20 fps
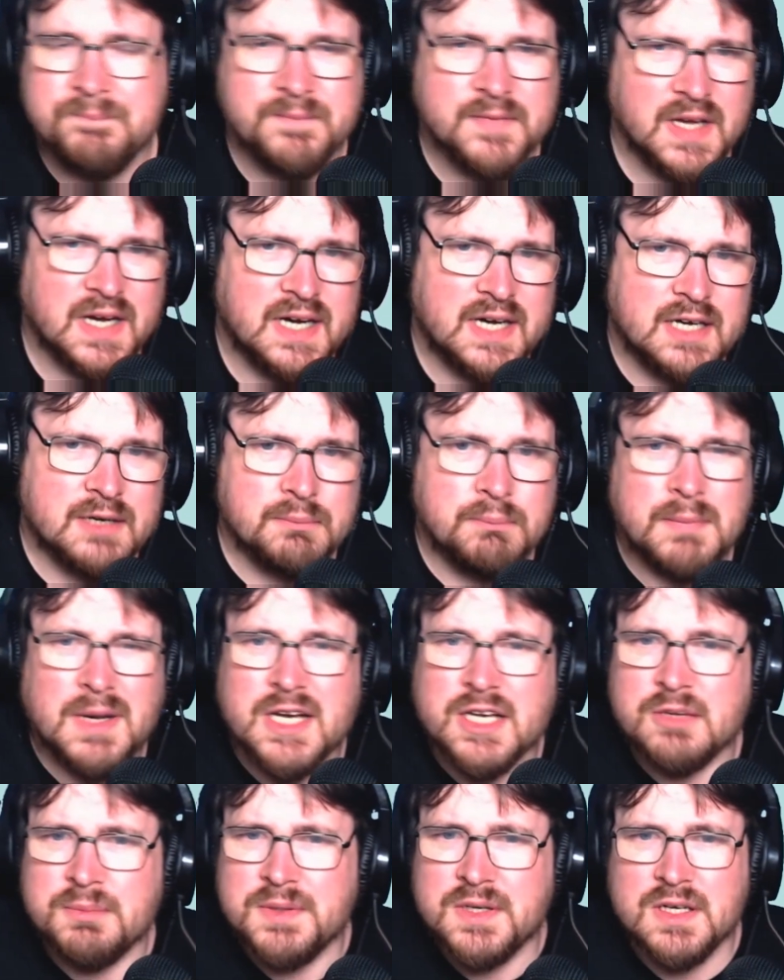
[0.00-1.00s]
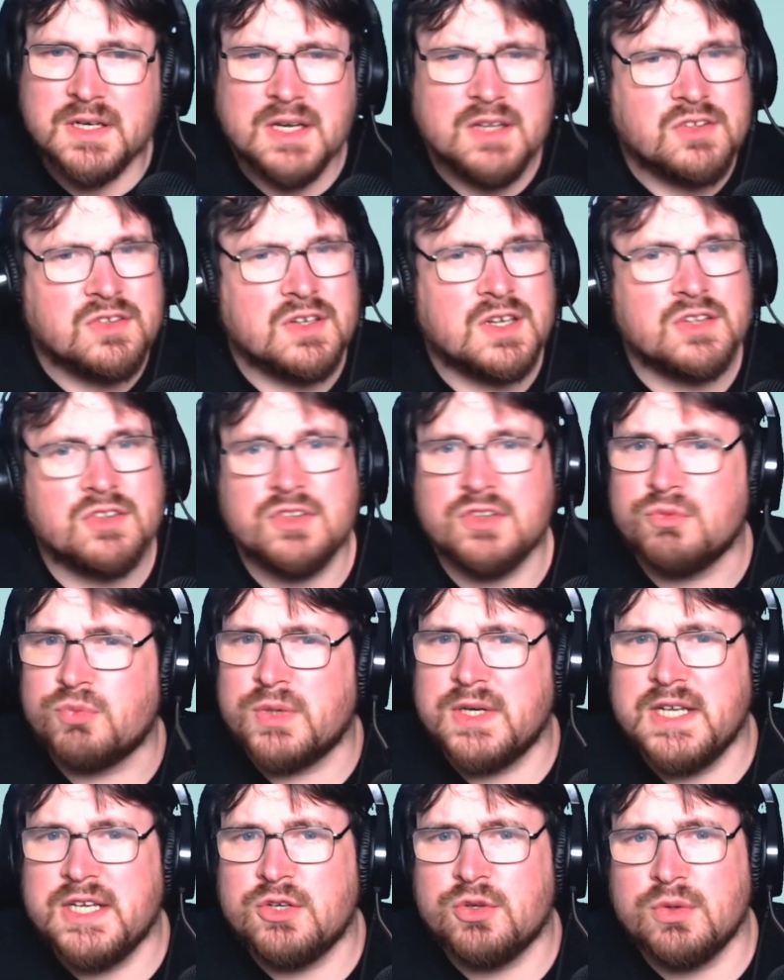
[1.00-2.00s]
Uh, my community does doesn't
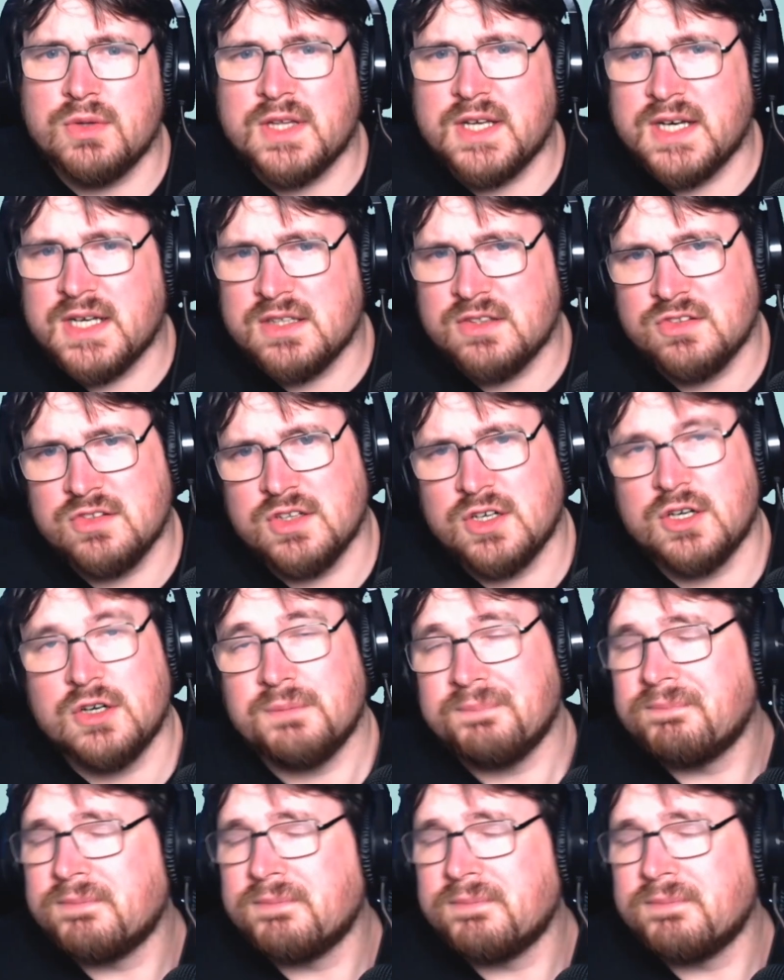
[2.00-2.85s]
really do that, so